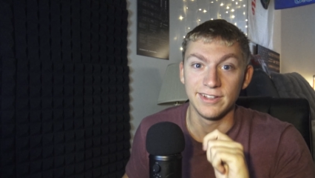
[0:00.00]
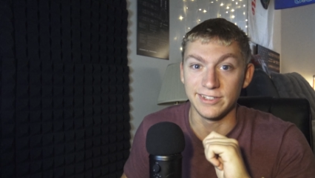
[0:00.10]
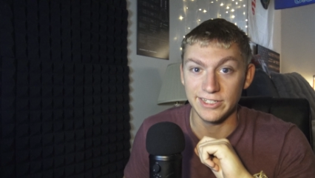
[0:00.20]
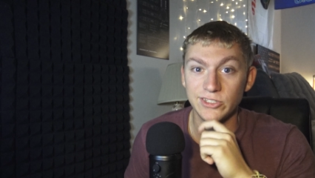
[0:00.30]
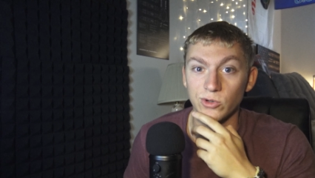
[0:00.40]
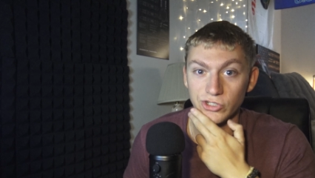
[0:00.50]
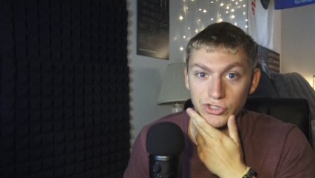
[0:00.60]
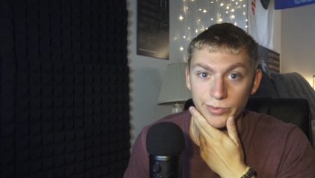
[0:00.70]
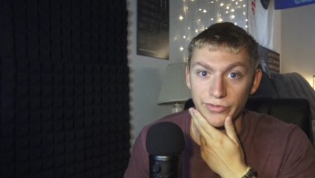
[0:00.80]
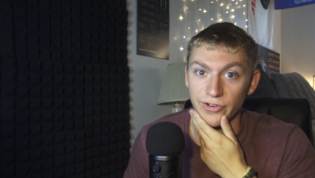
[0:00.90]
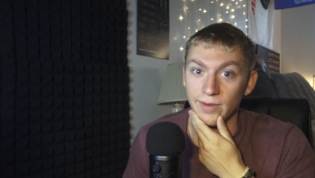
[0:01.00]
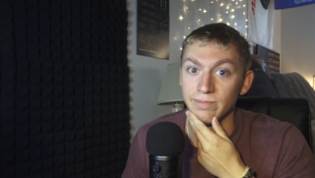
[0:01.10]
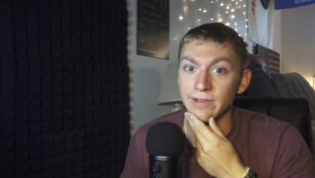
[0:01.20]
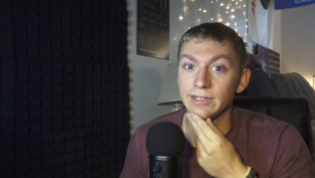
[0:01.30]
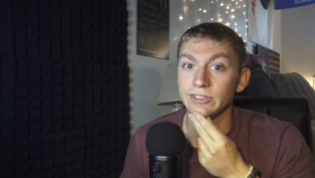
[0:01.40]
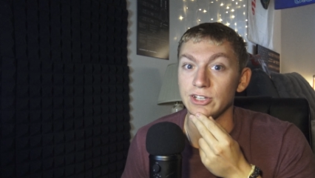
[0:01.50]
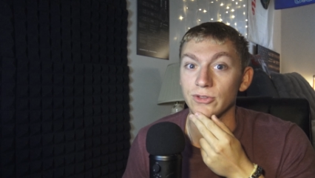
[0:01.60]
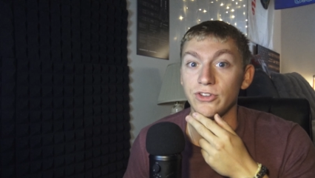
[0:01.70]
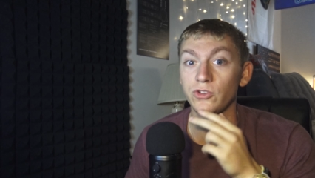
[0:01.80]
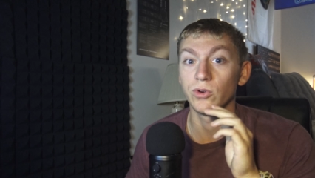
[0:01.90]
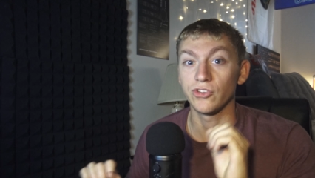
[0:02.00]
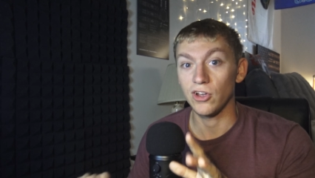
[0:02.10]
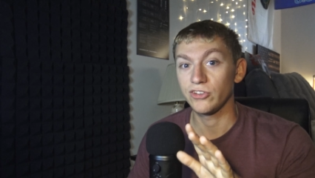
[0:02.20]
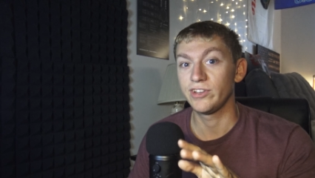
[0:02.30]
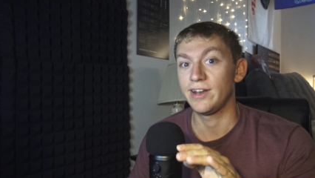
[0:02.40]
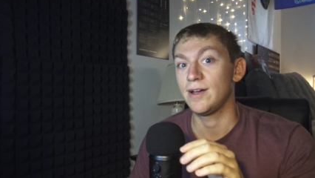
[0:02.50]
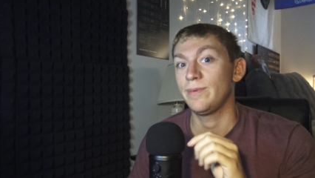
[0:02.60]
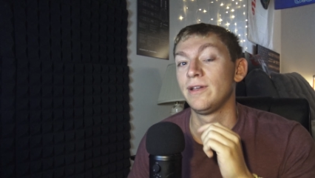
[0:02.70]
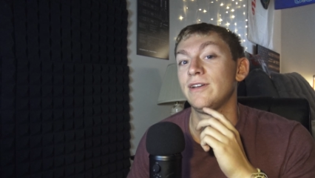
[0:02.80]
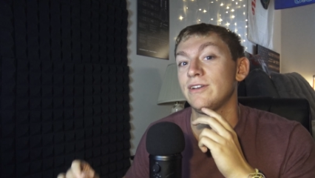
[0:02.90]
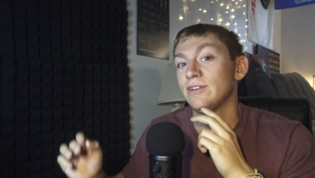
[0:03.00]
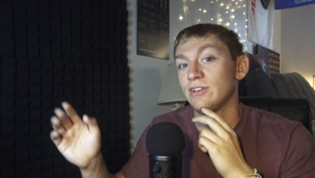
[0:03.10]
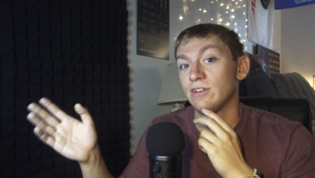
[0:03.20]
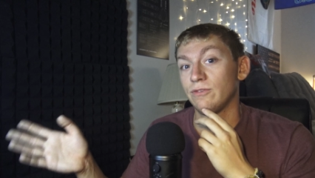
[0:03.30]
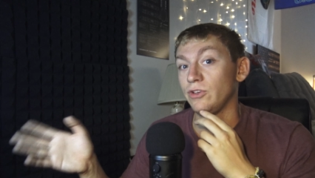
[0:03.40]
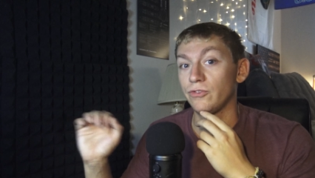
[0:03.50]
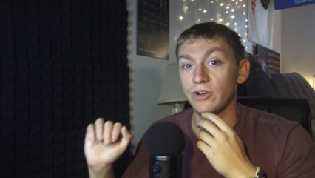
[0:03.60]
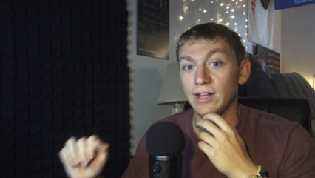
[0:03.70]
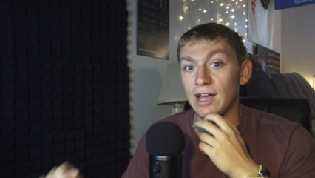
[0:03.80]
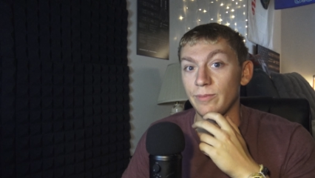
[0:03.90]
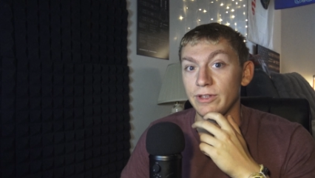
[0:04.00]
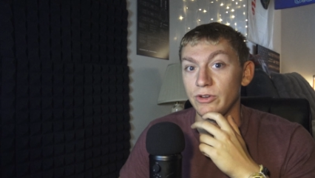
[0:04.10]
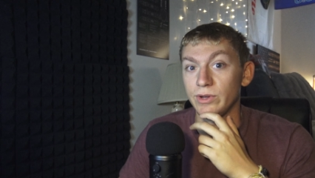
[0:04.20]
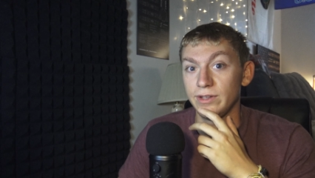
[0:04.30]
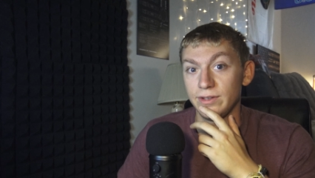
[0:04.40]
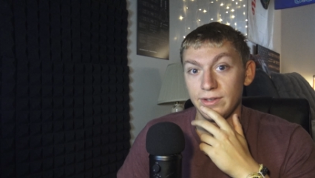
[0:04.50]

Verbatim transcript: the Discord should be fun. So the Discord's all set up. Feel free to hop into it.